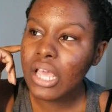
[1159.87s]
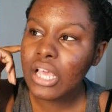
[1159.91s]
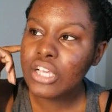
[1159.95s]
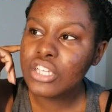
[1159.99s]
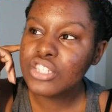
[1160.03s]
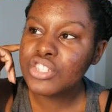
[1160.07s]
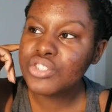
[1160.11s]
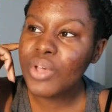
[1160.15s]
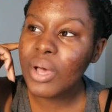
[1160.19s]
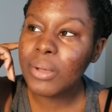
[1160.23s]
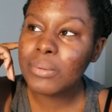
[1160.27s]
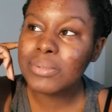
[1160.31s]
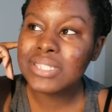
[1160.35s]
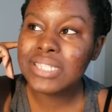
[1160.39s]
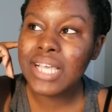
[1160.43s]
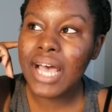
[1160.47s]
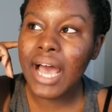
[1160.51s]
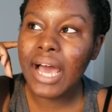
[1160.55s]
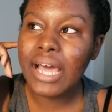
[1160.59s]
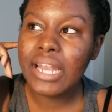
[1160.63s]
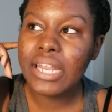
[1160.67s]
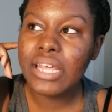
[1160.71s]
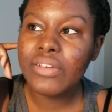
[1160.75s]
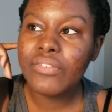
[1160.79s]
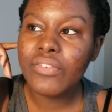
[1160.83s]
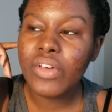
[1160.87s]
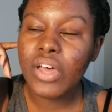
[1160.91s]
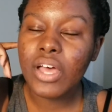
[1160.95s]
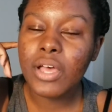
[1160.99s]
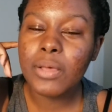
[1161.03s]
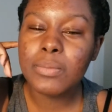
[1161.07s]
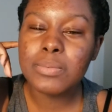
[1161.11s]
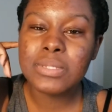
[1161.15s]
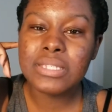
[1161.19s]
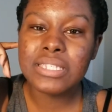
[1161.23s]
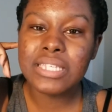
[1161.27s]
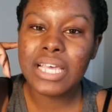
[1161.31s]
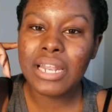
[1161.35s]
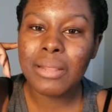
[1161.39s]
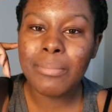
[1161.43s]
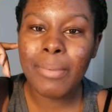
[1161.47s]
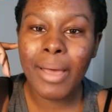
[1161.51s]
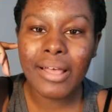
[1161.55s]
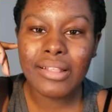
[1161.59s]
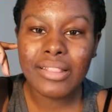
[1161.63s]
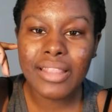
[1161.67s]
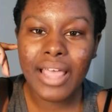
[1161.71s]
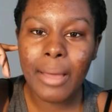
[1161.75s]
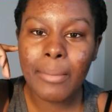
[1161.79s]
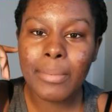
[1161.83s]
So I was kind of upset
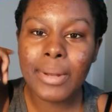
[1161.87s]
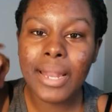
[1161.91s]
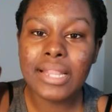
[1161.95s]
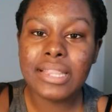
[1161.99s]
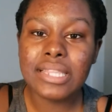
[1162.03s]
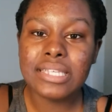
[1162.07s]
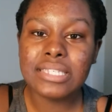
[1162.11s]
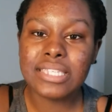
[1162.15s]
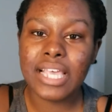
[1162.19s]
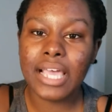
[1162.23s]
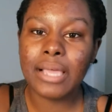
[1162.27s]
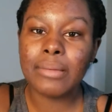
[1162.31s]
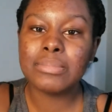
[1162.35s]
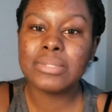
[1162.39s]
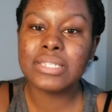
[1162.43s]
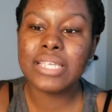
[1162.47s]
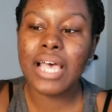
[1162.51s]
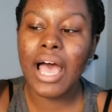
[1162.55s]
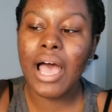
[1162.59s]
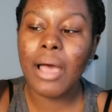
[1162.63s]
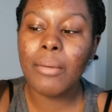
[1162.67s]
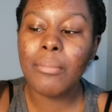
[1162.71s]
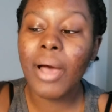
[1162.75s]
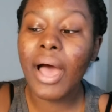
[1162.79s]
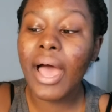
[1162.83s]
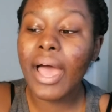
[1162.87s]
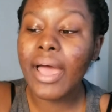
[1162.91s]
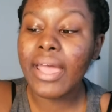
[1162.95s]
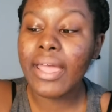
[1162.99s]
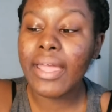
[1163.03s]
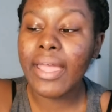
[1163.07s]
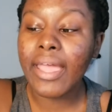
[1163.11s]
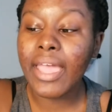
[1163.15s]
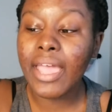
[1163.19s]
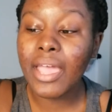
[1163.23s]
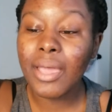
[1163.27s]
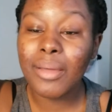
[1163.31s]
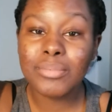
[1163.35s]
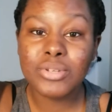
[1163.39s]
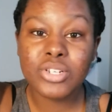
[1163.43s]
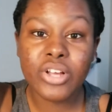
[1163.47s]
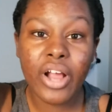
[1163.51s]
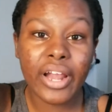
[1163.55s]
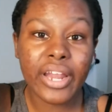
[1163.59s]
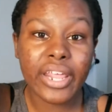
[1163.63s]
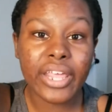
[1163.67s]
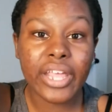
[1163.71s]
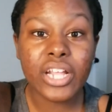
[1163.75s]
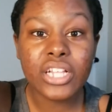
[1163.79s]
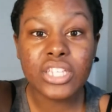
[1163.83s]
about that, but at the same time I am
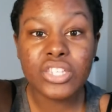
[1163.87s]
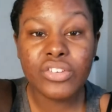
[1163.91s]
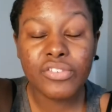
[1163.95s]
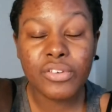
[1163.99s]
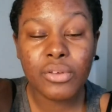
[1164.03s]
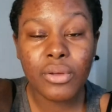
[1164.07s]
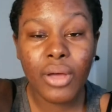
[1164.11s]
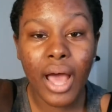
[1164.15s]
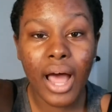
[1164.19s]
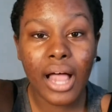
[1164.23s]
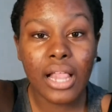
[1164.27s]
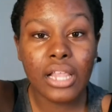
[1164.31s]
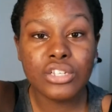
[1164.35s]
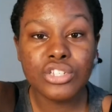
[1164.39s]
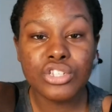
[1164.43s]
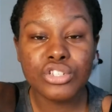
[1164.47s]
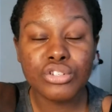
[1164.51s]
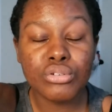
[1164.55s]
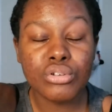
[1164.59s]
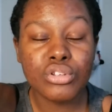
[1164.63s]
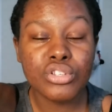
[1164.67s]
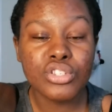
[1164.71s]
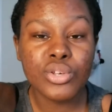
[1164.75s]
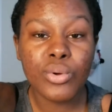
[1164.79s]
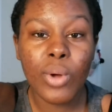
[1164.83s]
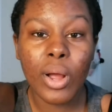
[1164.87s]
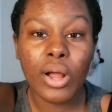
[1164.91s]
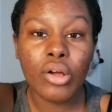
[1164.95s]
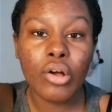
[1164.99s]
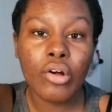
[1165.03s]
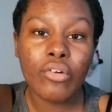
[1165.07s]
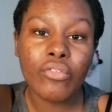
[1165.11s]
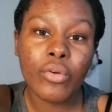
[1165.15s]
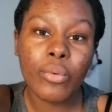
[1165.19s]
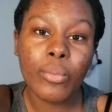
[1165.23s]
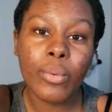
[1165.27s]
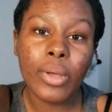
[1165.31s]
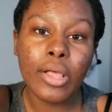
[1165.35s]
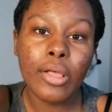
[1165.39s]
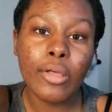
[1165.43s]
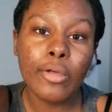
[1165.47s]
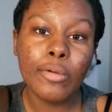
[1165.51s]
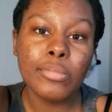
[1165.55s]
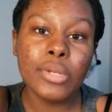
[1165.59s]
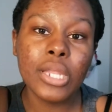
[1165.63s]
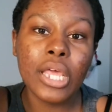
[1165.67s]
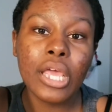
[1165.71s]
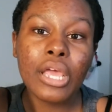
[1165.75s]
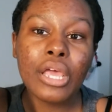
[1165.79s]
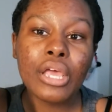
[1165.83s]
trying to interview college students who are
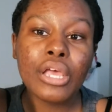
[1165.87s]
overwhelmed.